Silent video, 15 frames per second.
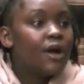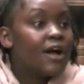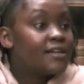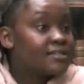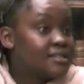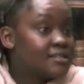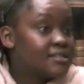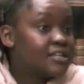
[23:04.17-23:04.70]

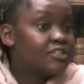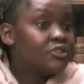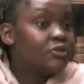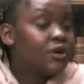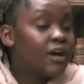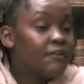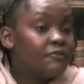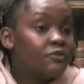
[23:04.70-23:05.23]
access that you
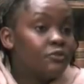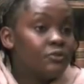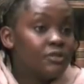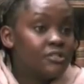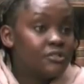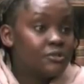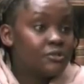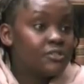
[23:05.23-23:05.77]
have to
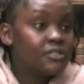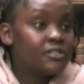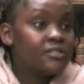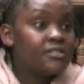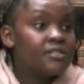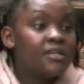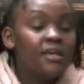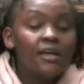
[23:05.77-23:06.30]

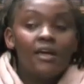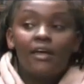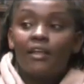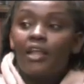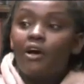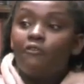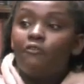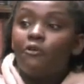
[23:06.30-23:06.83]
resources.
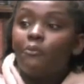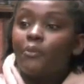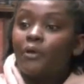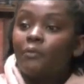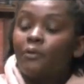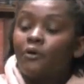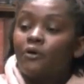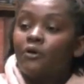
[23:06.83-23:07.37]
Now, for
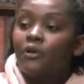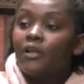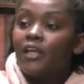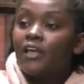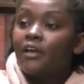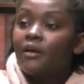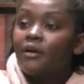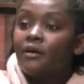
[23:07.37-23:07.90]
people
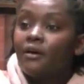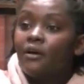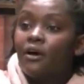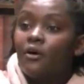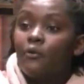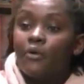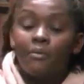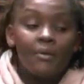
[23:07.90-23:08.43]
like
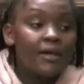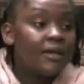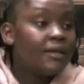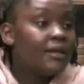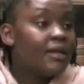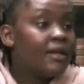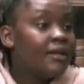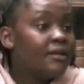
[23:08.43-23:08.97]

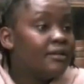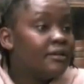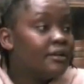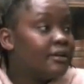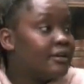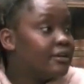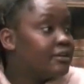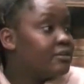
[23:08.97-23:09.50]
women and
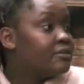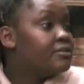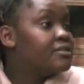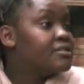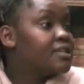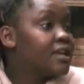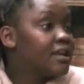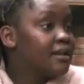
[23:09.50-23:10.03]

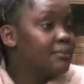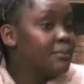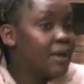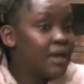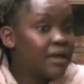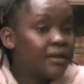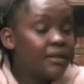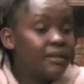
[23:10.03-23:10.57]
girls and
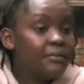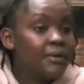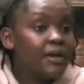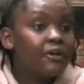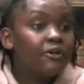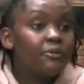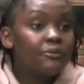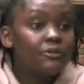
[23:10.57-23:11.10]
men in my
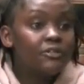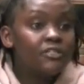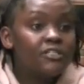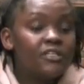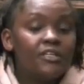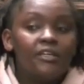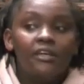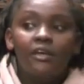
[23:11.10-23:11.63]

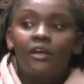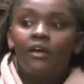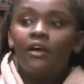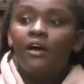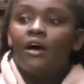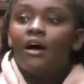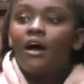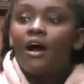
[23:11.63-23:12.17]
community,
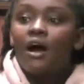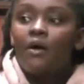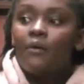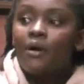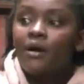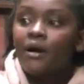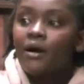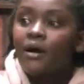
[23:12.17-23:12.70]

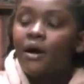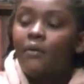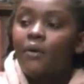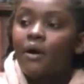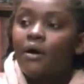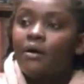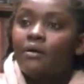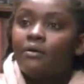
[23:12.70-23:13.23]

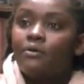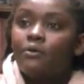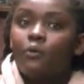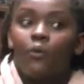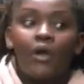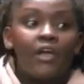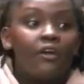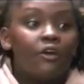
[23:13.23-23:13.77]
our
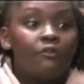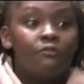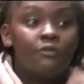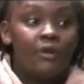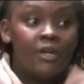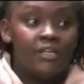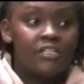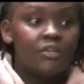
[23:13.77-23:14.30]
way of
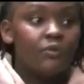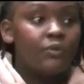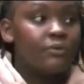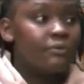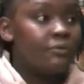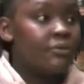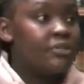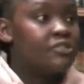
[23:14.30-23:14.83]
relating
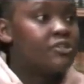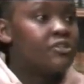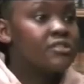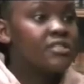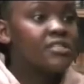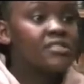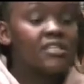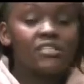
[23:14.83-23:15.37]
with
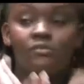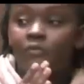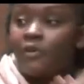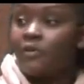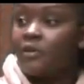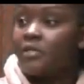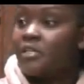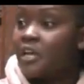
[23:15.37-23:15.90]
resources is
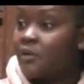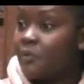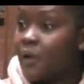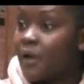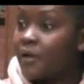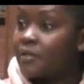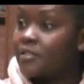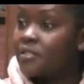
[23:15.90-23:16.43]
very
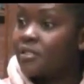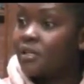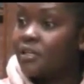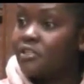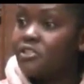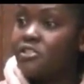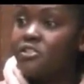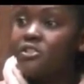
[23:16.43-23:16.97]
direct.
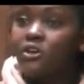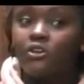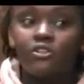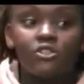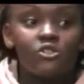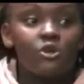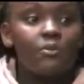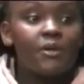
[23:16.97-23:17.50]
It's
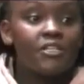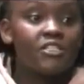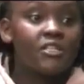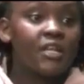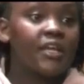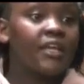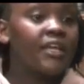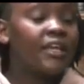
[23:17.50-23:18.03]
not so much
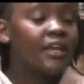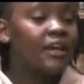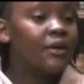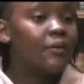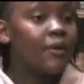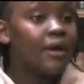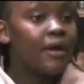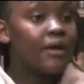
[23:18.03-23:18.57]
like here
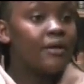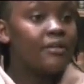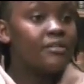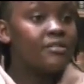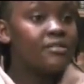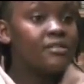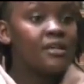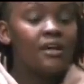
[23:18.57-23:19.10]
where
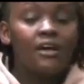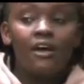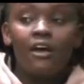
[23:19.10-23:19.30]
it's,